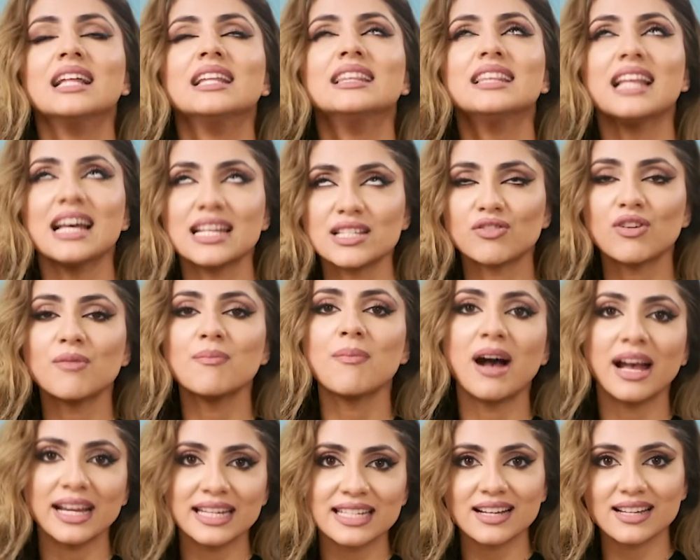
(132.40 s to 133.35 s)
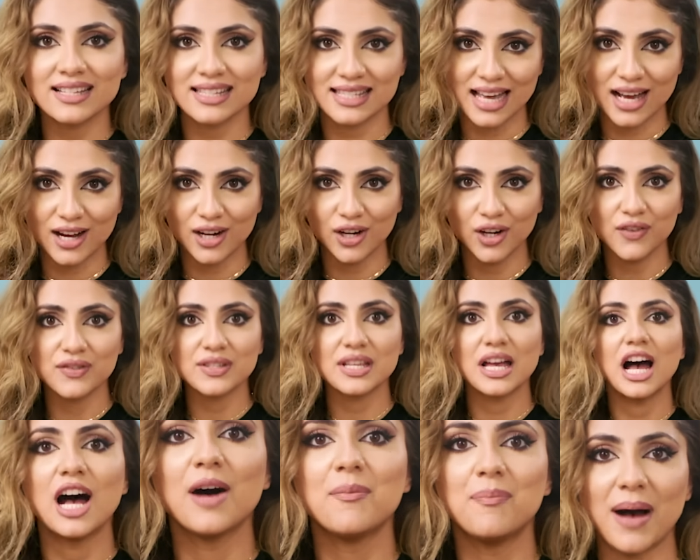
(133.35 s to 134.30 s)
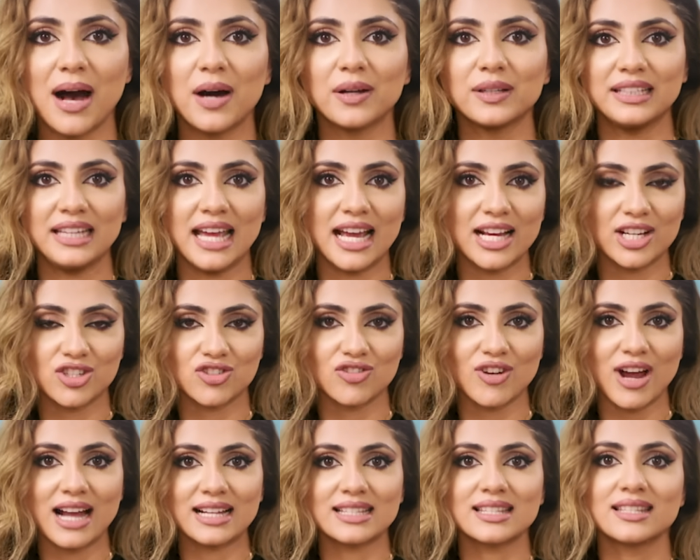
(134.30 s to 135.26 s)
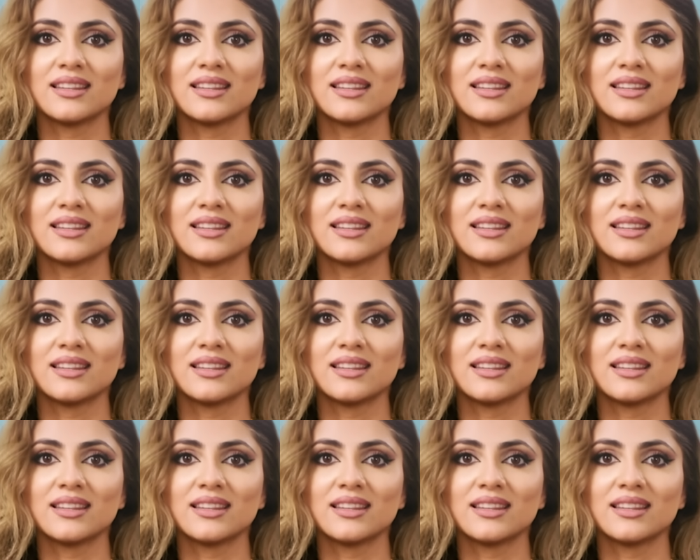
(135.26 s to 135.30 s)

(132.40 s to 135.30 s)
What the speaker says: Let's remind ourselves about the extract,